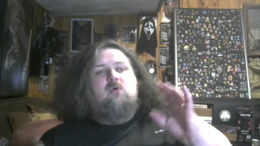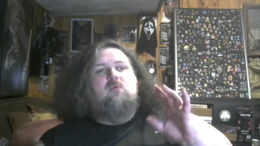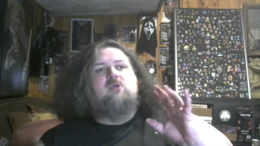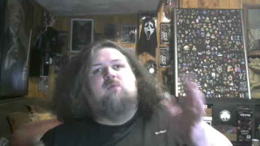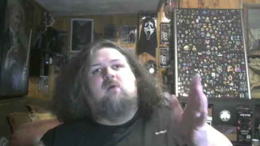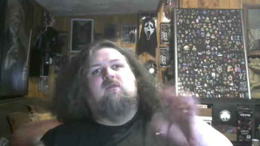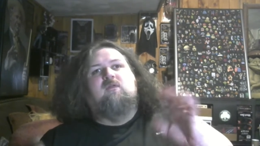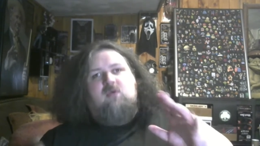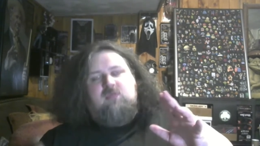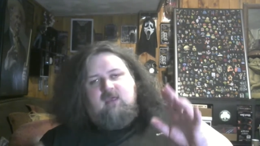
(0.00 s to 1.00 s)
which is one of the
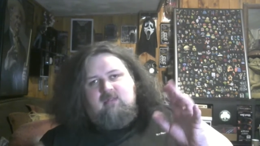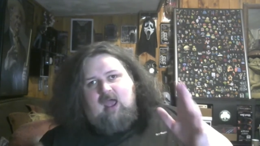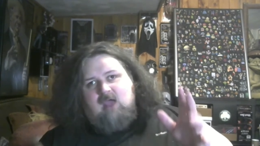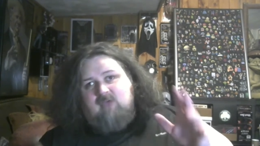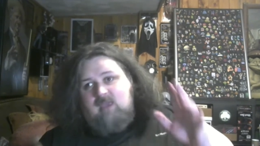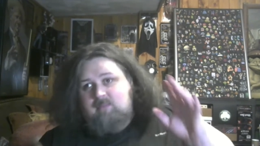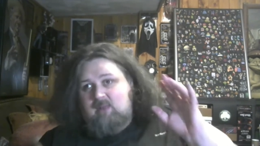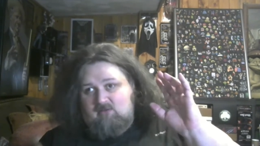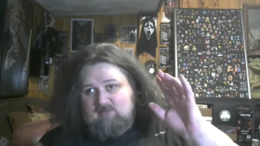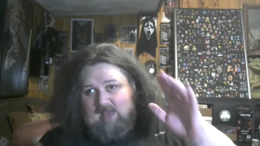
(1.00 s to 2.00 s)
few things Ari Raymond
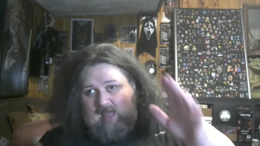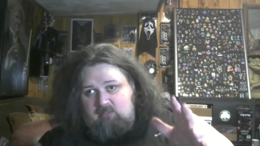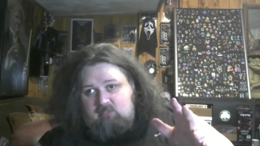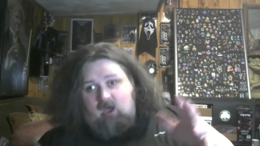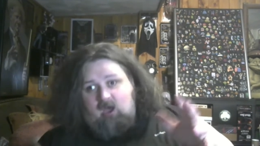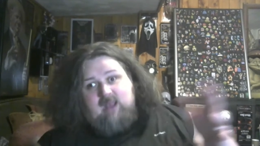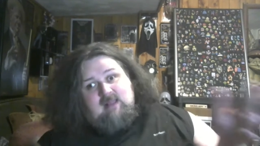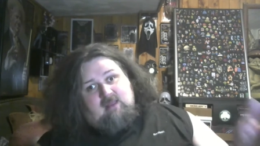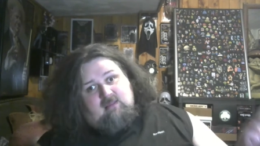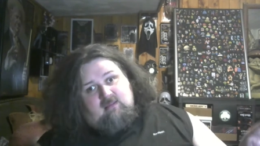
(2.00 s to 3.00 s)
is allowed to sign,
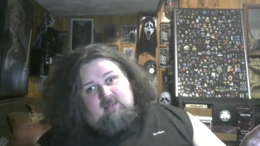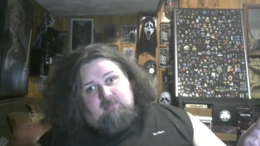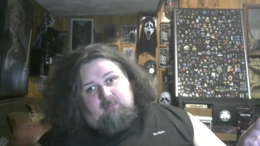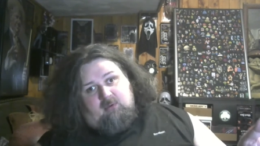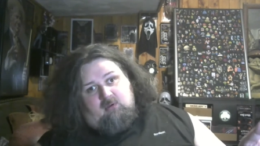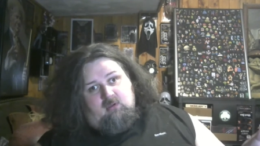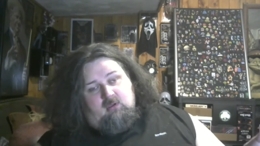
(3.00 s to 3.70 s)
and that's acceptable.